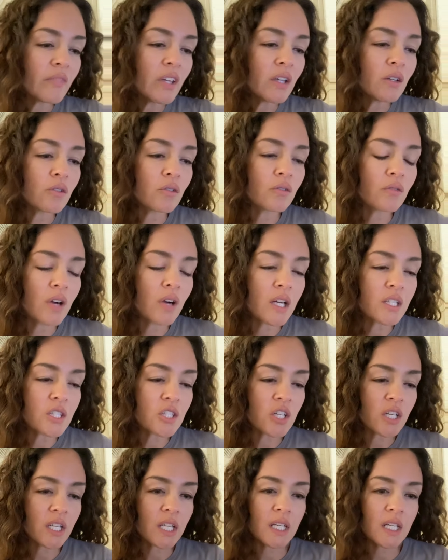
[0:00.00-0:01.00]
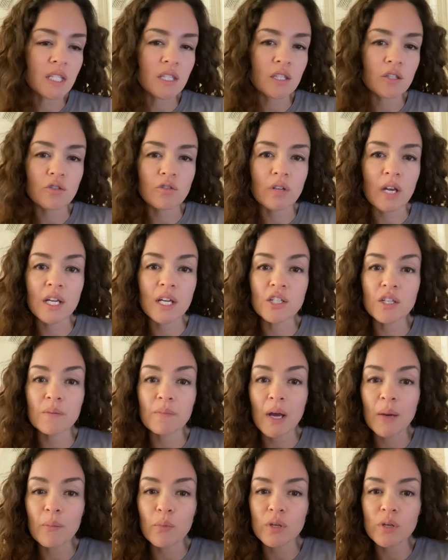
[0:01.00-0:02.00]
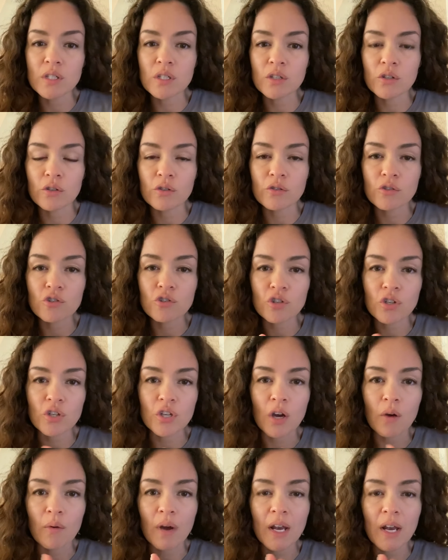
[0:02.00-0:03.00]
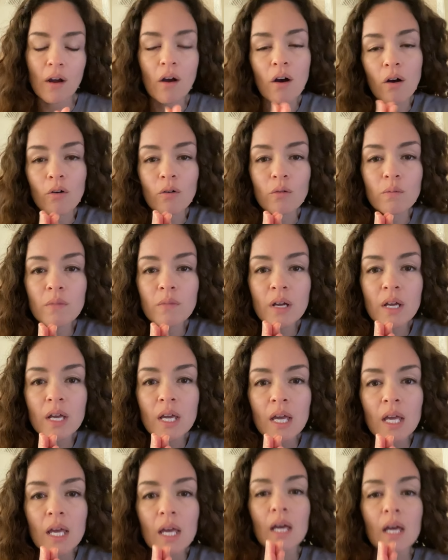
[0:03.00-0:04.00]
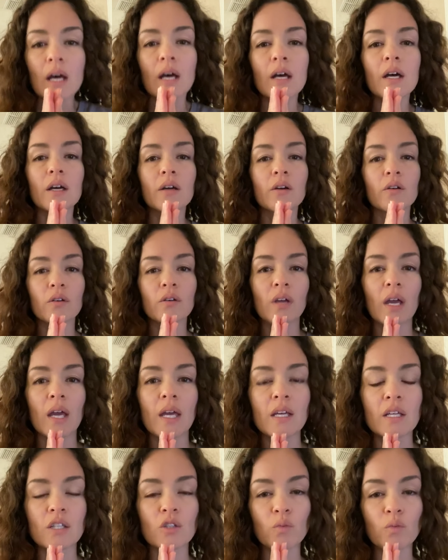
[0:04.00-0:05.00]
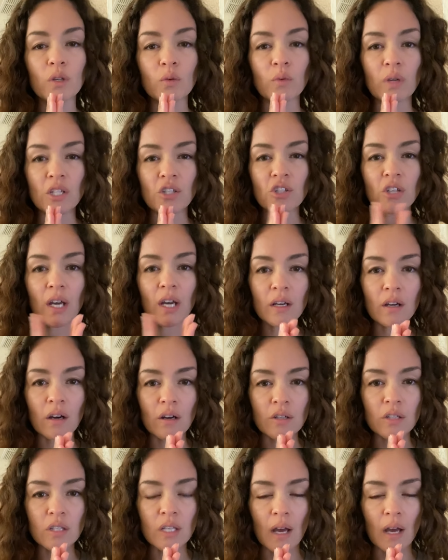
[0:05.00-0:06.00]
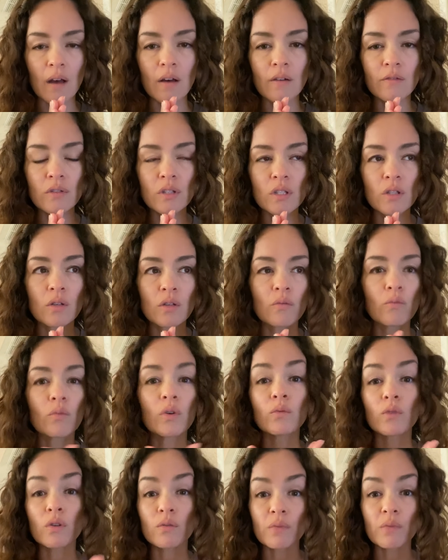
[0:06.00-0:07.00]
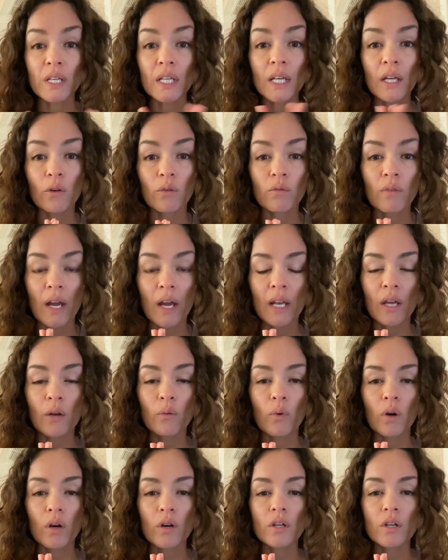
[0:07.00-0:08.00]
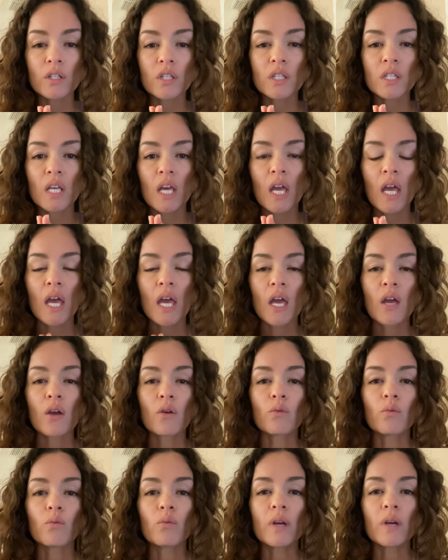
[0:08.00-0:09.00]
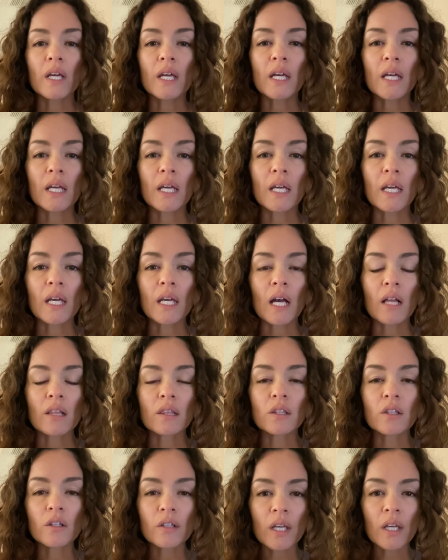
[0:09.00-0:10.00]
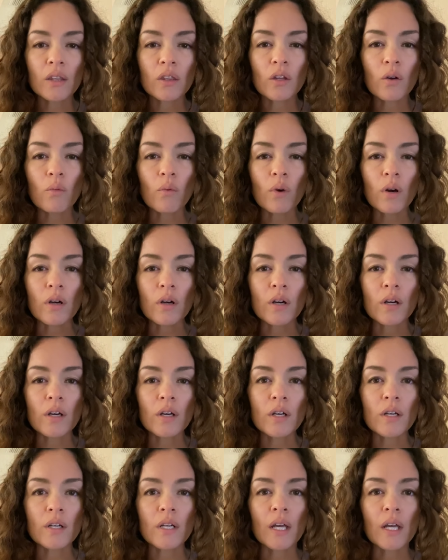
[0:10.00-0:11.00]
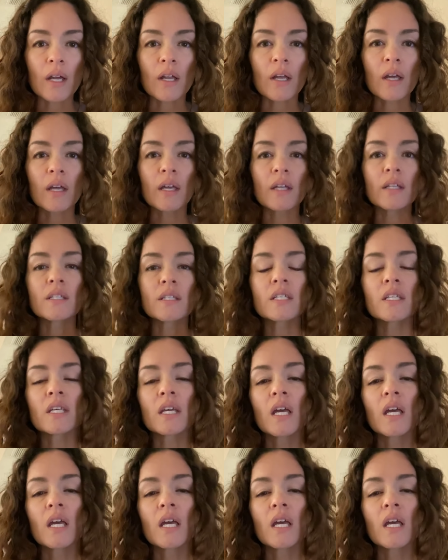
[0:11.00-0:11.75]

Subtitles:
Cross-checking is a strategy my boys and girls should know at home. Okay, it's when we check ourselves when we're reading or writing words. We look at the word and